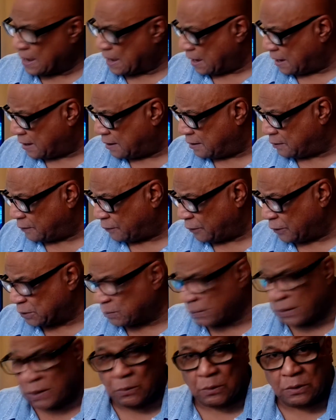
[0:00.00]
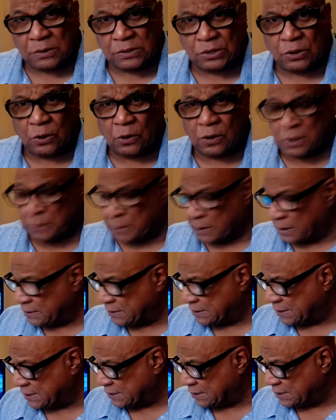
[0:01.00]
The first one I want to talk
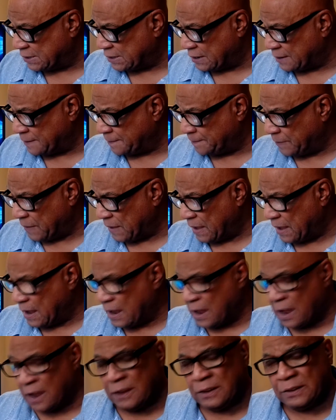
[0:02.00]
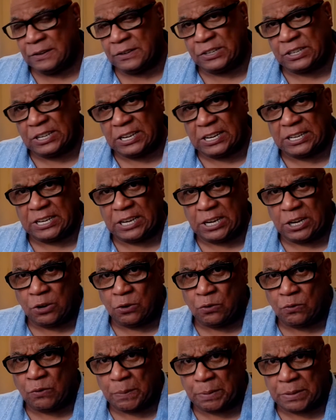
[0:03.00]
about is
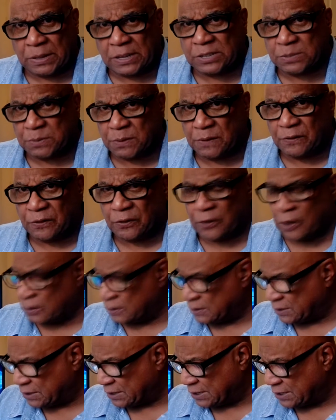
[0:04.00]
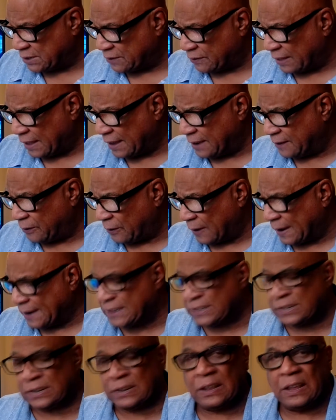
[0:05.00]
CDU replacement fonts. It's Flight
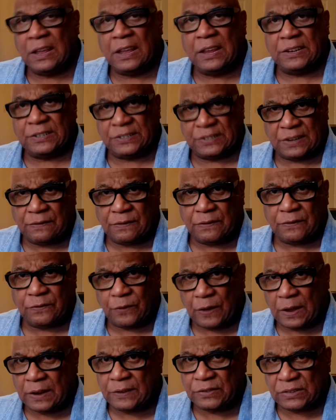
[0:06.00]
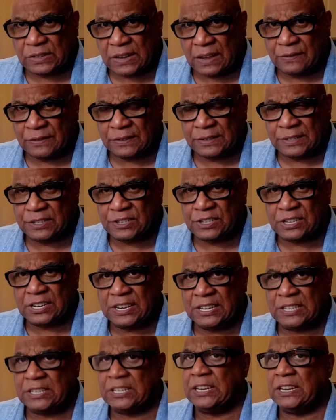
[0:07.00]
Factor 757
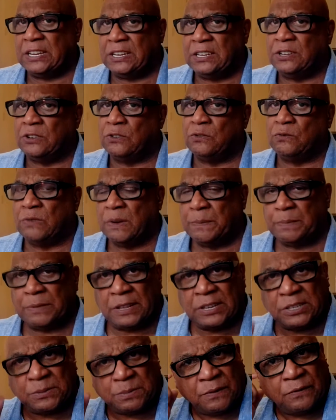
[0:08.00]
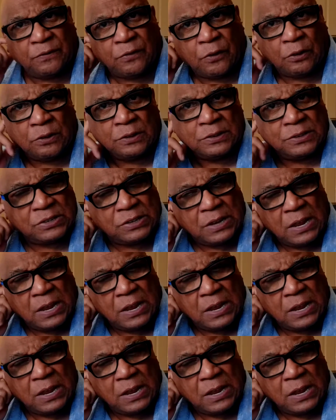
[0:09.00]
CDU replacement fonts.